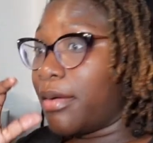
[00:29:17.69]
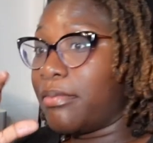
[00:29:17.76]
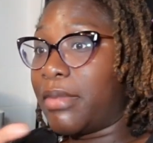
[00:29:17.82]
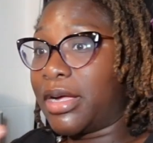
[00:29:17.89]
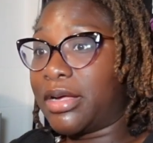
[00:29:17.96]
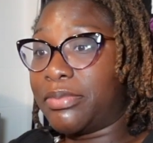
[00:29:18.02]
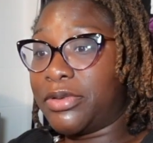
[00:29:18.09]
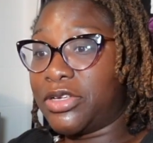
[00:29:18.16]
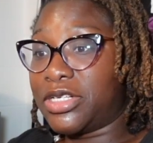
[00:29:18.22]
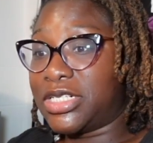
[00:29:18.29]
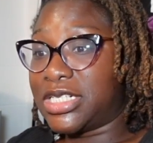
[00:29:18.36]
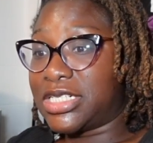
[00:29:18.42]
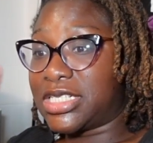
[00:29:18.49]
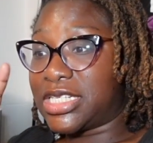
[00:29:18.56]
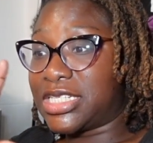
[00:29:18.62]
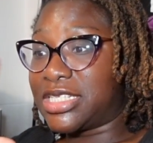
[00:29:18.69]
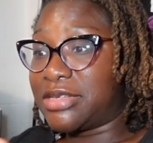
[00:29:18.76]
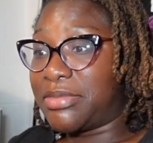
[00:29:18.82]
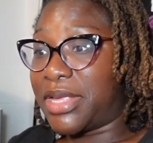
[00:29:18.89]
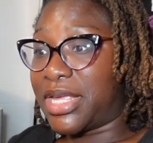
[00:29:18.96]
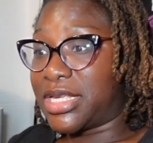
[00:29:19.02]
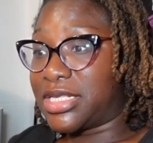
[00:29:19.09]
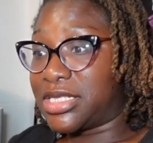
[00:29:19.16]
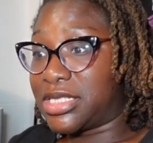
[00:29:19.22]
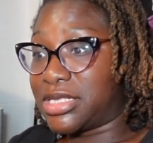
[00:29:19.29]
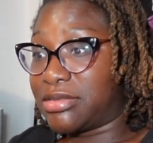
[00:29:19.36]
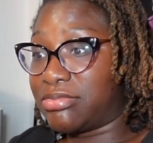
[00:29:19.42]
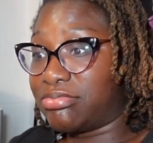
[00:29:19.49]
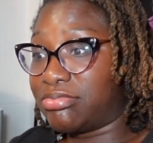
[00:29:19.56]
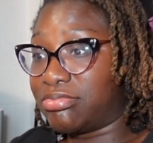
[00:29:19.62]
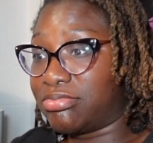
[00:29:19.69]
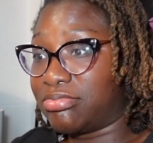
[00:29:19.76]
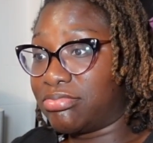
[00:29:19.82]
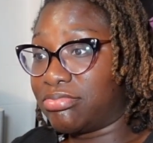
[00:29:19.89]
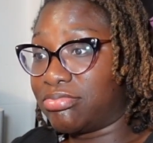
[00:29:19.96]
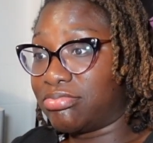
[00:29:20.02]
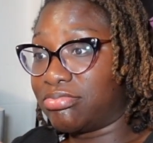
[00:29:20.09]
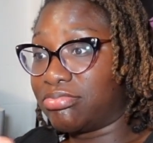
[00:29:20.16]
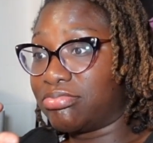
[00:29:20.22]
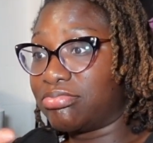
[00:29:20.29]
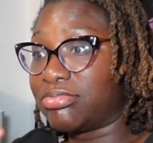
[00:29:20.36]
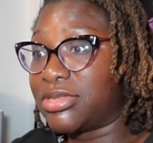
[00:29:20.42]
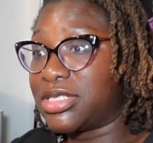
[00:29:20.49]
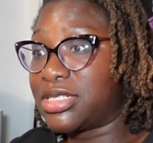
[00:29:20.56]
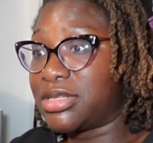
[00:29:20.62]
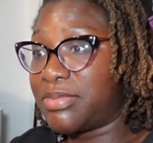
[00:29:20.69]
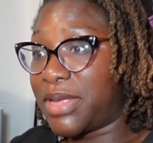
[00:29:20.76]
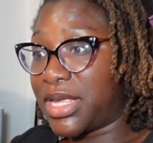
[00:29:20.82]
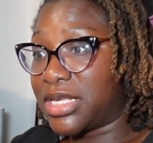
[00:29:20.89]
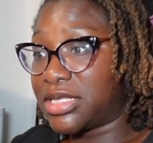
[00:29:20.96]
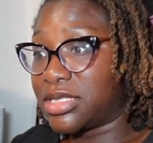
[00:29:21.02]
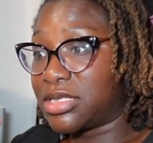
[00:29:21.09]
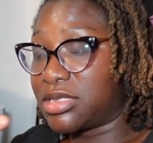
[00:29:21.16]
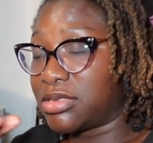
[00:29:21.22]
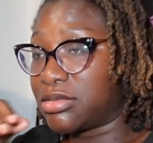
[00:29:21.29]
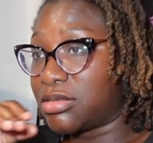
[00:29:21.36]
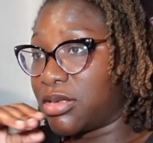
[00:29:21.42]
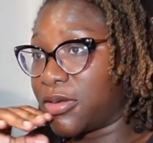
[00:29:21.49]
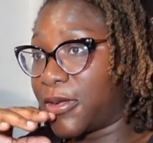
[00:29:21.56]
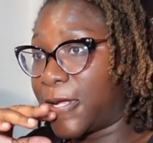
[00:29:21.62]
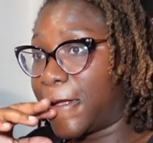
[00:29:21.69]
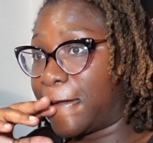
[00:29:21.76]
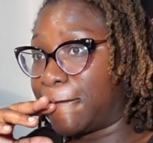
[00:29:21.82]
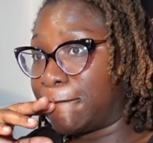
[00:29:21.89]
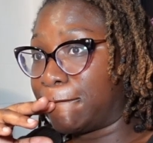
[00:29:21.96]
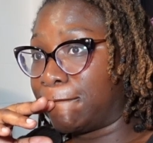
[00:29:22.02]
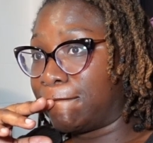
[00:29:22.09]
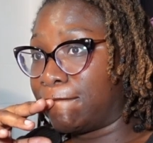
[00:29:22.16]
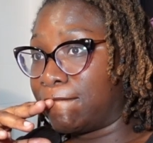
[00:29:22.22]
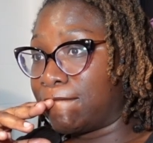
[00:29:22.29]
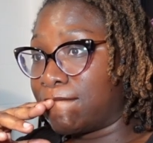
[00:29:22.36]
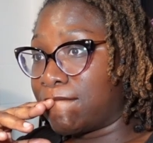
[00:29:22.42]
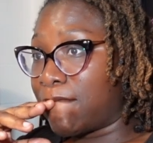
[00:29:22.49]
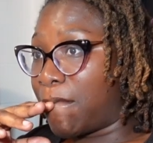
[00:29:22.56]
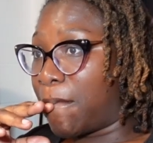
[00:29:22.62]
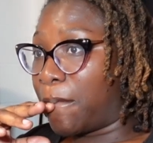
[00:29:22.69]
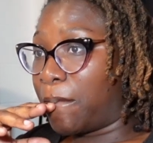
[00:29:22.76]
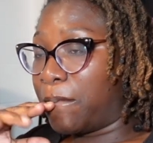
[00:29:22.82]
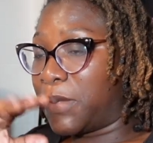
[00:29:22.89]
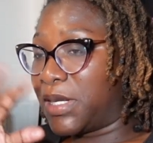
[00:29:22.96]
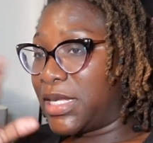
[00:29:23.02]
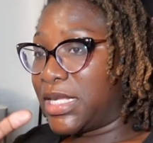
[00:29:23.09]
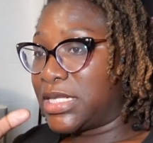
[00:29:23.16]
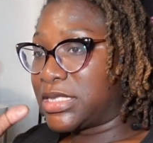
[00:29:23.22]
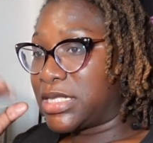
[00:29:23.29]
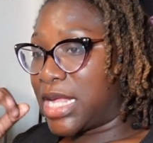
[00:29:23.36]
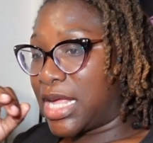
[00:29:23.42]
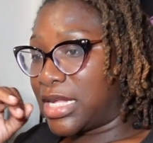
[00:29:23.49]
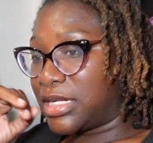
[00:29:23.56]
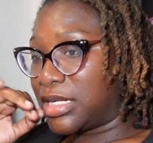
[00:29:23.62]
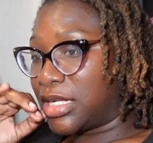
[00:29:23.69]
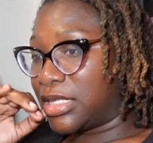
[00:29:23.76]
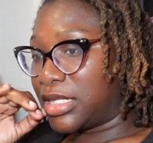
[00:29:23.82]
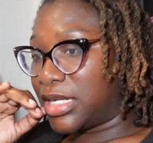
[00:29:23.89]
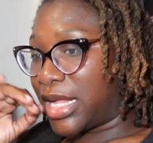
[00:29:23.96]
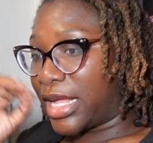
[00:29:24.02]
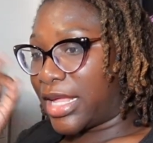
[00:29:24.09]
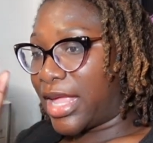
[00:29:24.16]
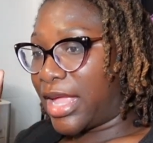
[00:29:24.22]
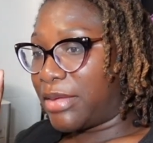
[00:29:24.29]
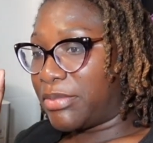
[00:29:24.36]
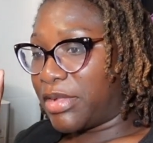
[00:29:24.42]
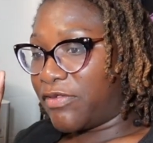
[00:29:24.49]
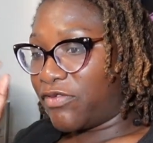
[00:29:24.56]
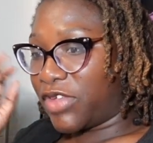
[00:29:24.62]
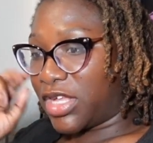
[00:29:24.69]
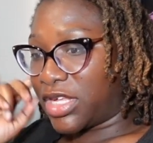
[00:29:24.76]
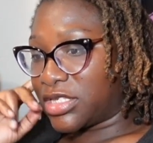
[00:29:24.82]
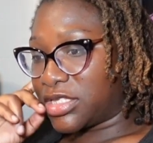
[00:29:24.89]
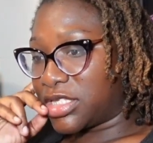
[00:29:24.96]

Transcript: My computer desk is a mess. It's a mess, okay? But it's not nothing that can't be fixed.